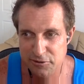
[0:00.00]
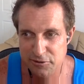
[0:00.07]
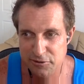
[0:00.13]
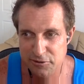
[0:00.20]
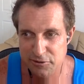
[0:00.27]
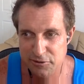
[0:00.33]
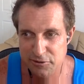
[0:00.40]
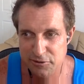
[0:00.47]

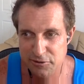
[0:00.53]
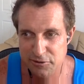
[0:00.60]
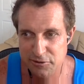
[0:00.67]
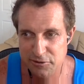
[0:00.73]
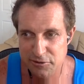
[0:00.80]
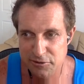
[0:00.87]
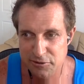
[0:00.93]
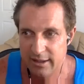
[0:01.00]
Um,
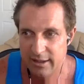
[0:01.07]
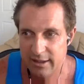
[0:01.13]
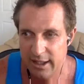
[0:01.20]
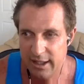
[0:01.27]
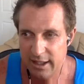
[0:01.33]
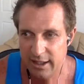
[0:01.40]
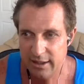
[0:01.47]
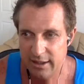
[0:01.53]

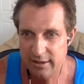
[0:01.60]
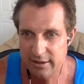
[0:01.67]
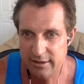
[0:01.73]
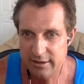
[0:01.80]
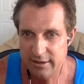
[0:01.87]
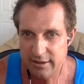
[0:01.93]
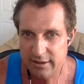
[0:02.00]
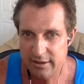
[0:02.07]

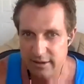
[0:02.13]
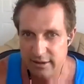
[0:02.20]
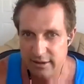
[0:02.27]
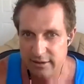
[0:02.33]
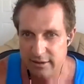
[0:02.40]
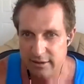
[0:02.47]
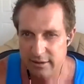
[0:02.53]
and uh,